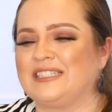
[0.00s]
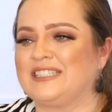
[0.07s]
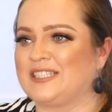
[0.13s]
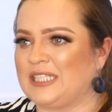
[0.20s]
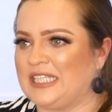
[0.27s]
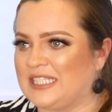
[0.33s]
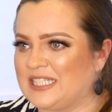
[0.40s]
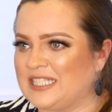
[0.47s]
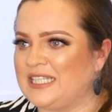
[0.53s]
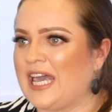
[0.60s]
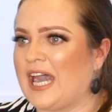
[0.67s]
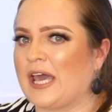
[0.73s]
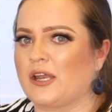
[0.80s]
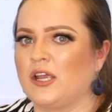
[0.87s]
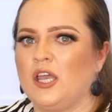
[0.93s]
It's
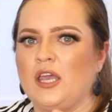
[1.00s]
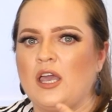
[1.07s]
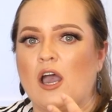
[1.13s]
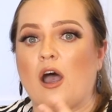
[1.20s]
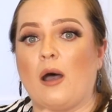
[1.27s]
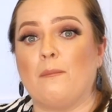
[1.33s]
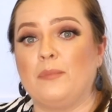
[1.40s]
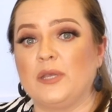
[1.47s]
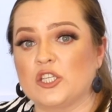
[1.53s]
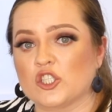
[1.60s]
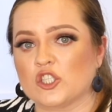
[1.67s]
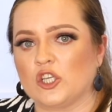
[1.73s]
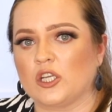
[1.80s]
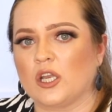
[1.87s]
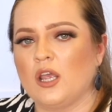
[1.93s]
their
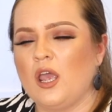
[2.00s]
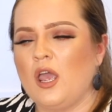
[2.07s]
ambition.